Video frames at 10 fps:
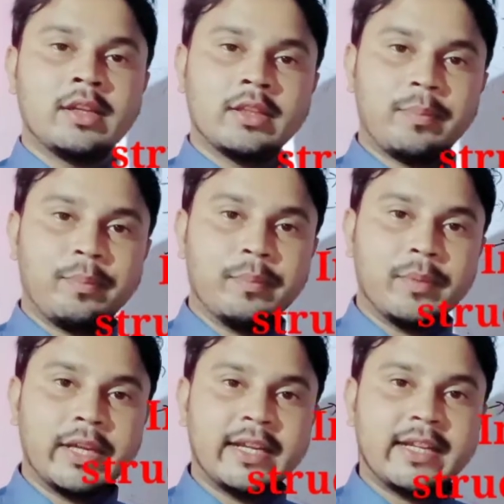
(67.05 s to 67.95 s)
The
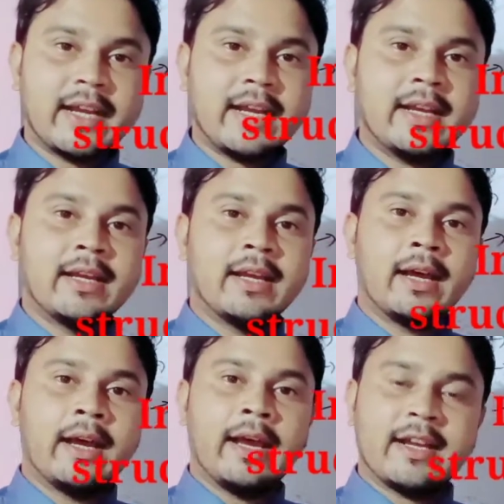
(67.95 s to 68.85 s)

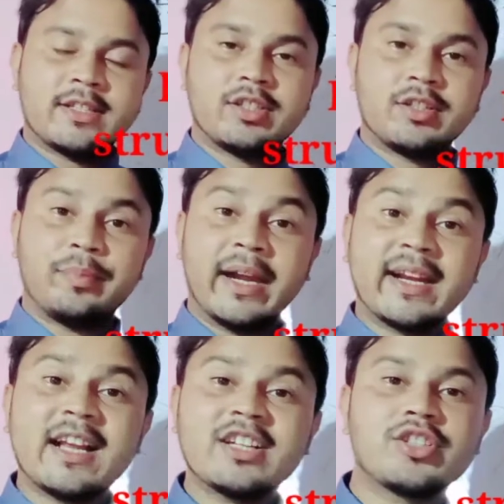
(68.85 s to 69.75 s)
India has the
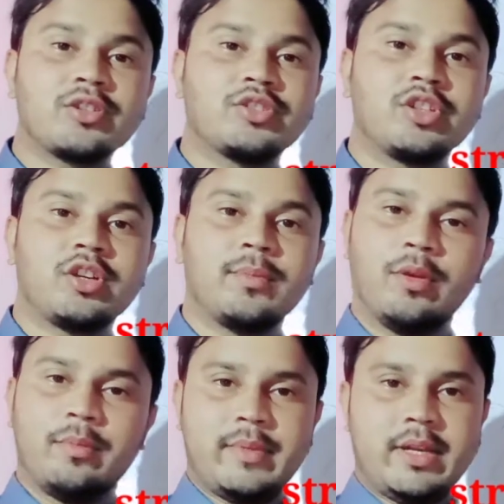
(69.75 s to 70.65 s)
federal structure of
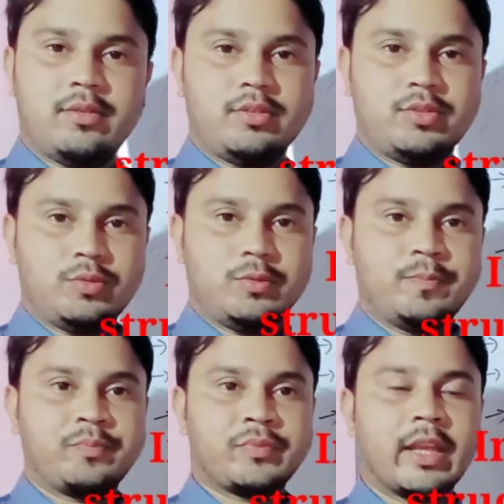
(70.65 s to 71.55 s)
government also,
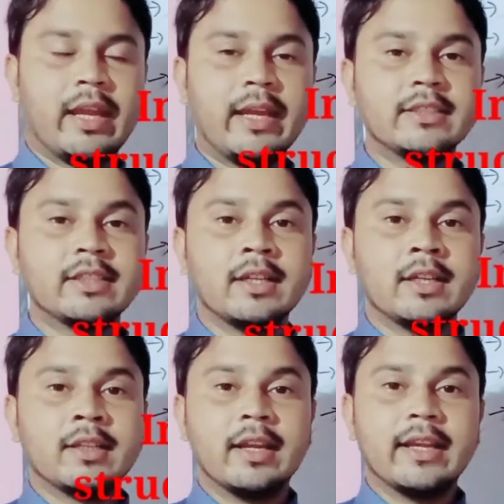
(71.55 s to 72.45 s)
and
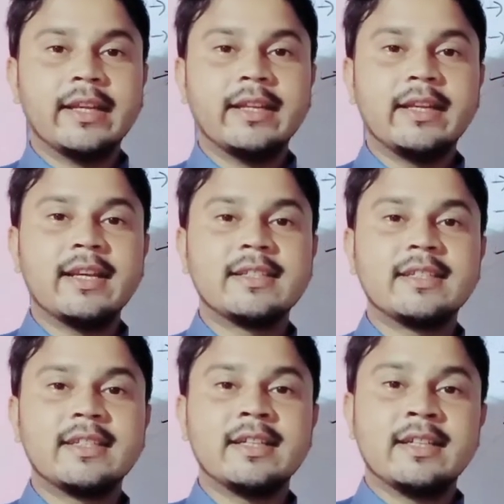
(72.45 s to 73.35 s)
the India is
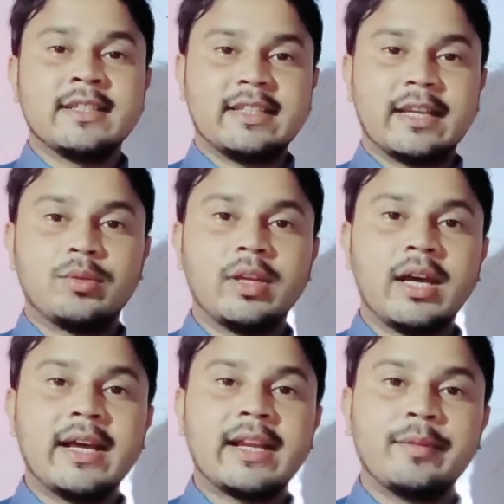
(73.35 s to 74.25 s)
a
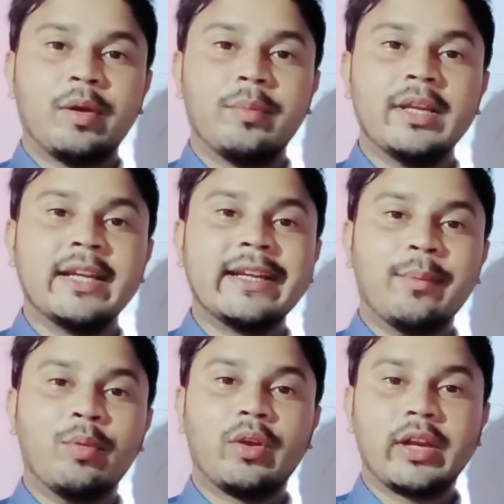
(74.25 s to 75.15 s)
secular republic
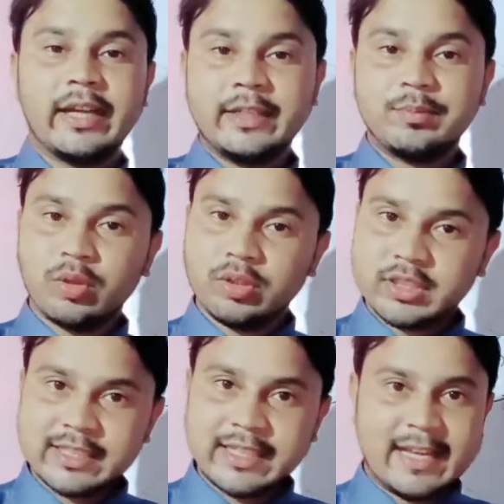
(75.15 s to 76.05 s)
democratic
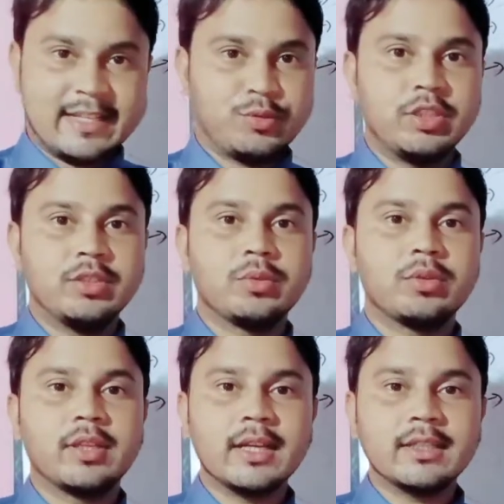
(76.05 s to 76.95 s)
country, as we
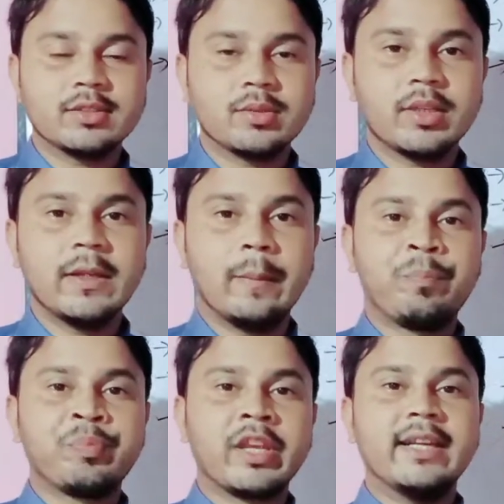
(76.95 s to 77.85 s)
know that.
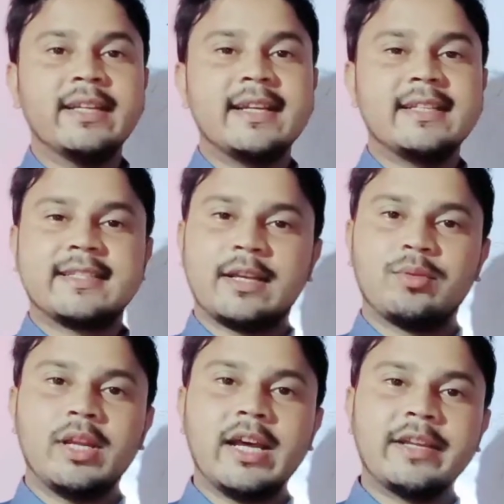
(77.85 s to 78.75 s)
Okay, India is a
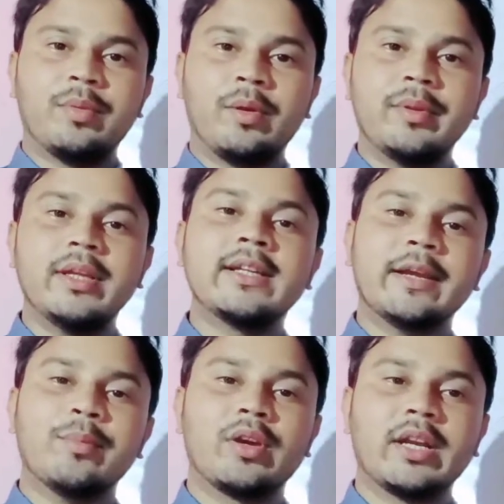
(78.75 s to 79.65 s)
secular republic
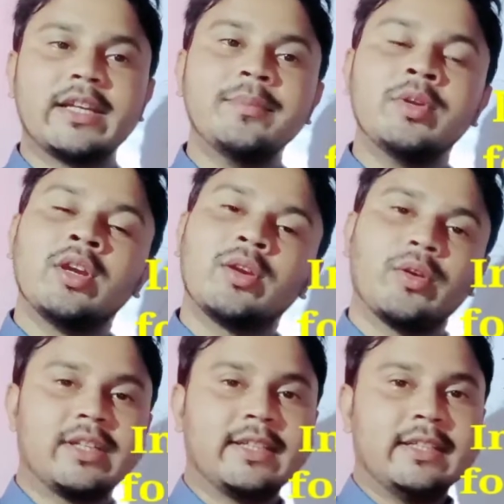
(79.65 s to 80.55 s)
democratic
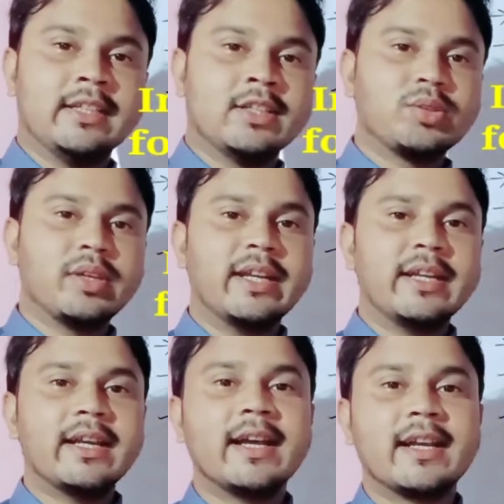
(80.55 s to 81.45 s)
country. So
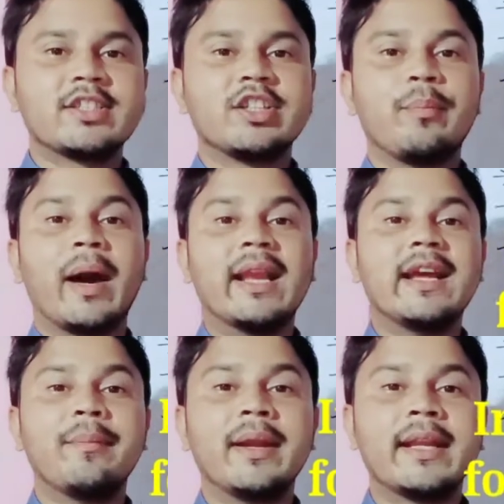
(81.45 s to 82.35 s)
India has the
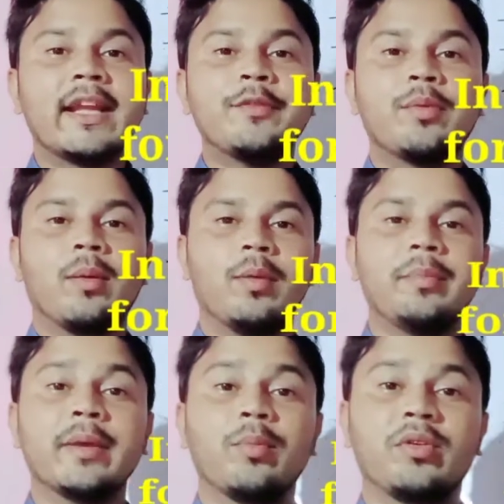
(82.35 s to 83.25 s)
parliamentary form of
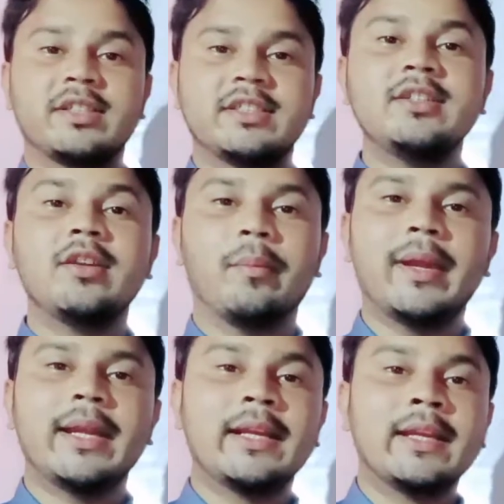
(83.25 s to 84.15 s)
democracy government.